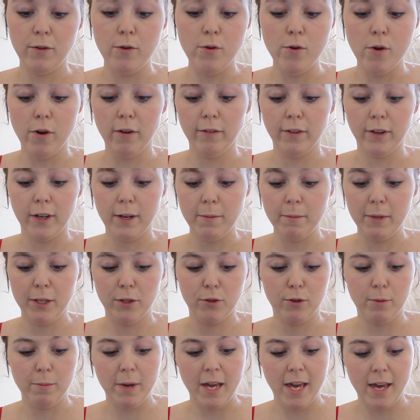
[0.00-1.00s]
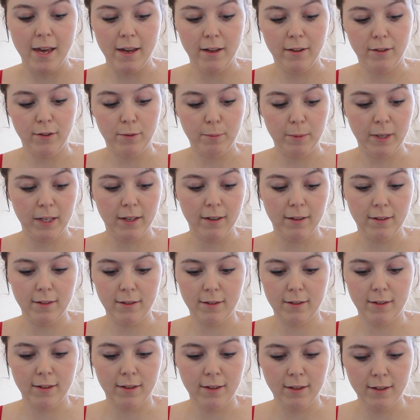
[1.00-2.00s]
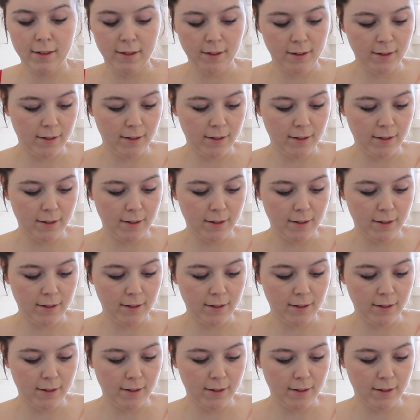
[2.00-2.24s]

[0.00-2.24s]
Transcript: not very much on my hands because